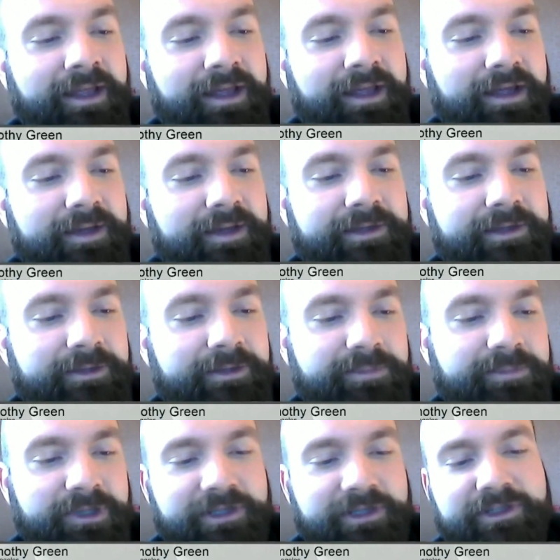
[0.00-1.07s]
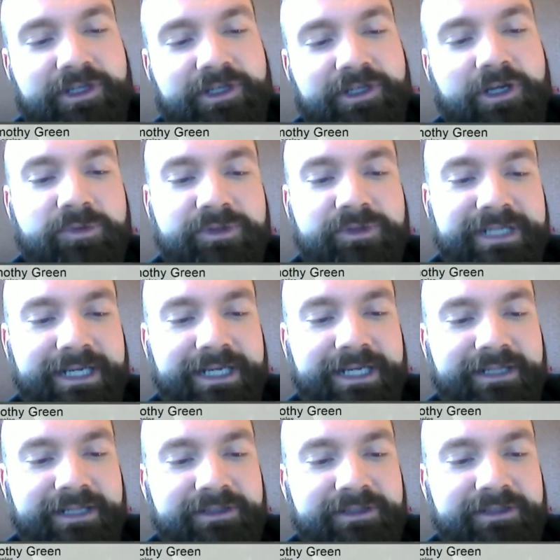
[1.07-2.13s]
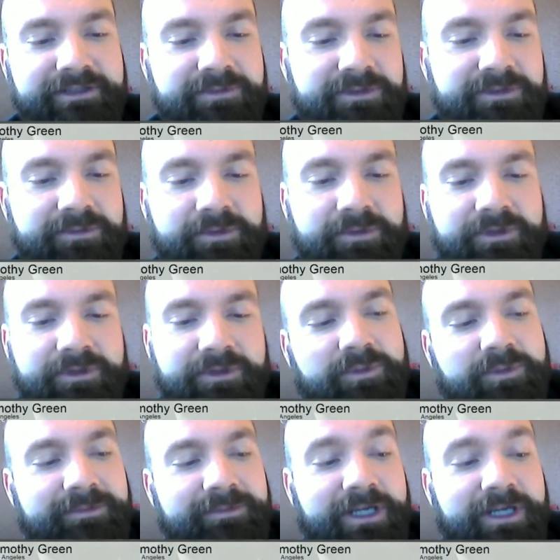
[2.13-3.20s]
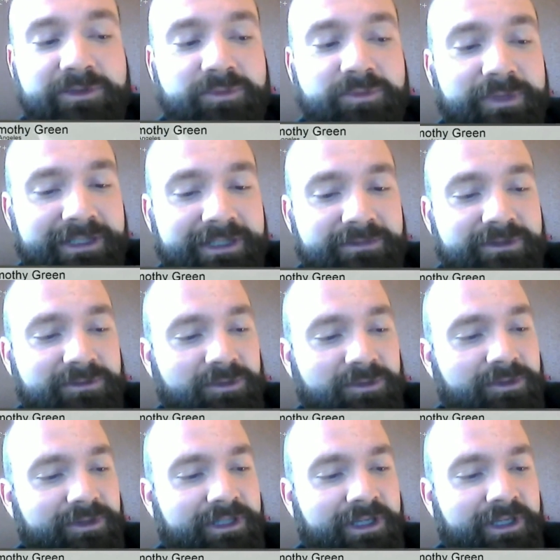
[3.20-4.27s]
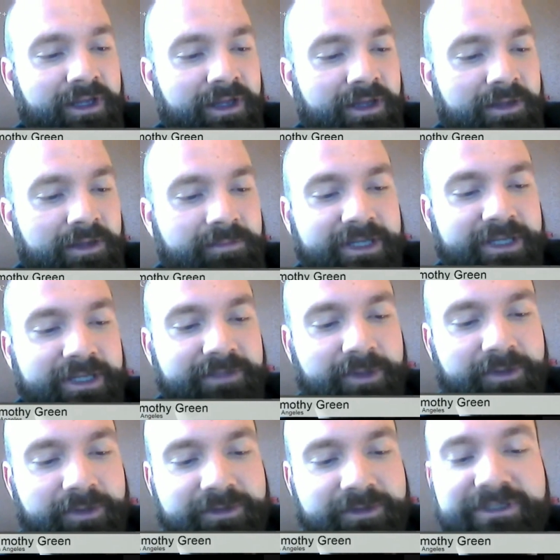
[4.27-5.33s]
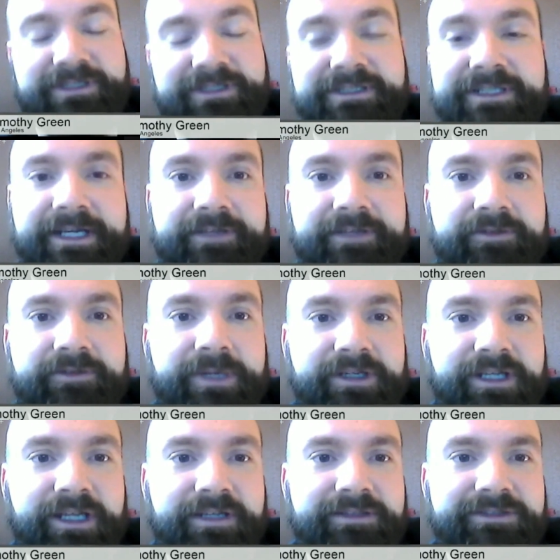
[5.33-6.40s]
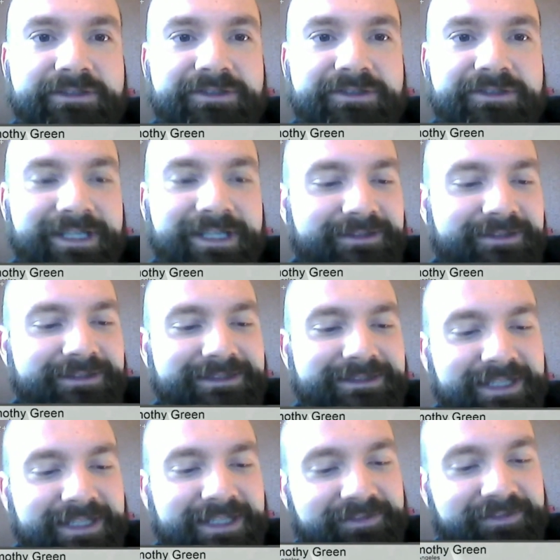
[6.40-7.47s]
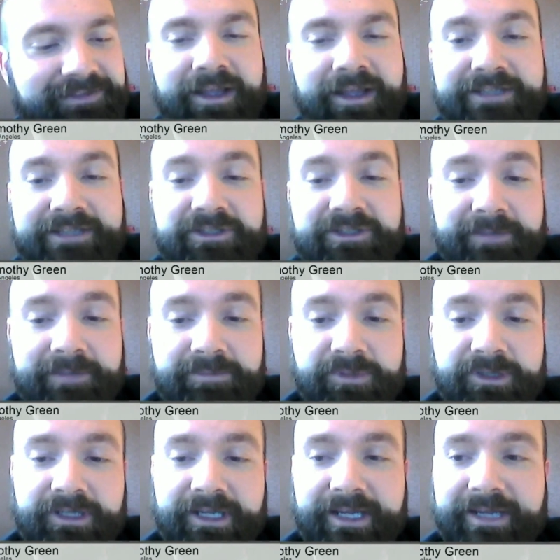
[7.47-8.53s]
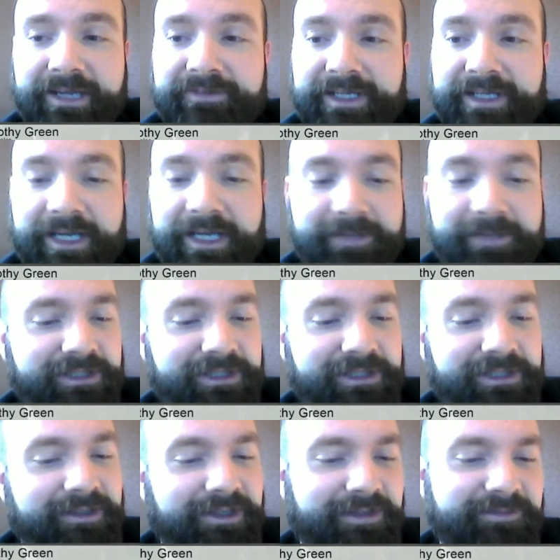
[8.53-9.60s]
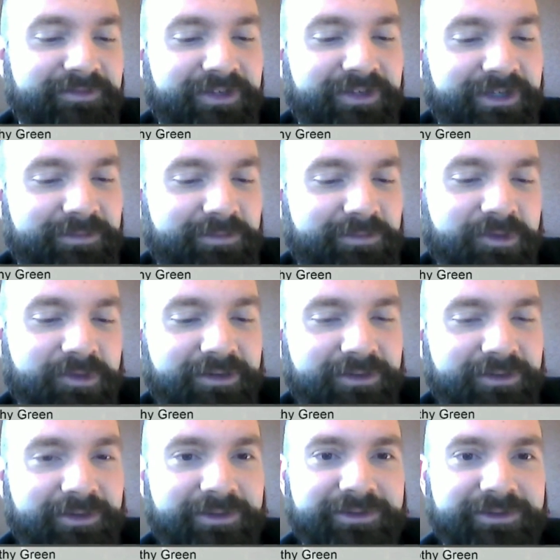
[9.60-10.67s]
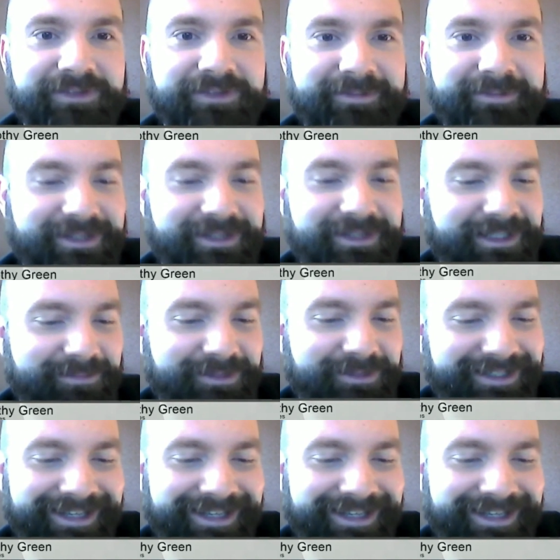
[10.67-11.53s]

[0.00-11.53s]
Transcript: Her book, The Unworn Necklace, was awarded the William Carlos Williams Award by the Poetry Society of America in 2007. It's a great book. I have a copy. I'm a very proud owner of a copy of that book.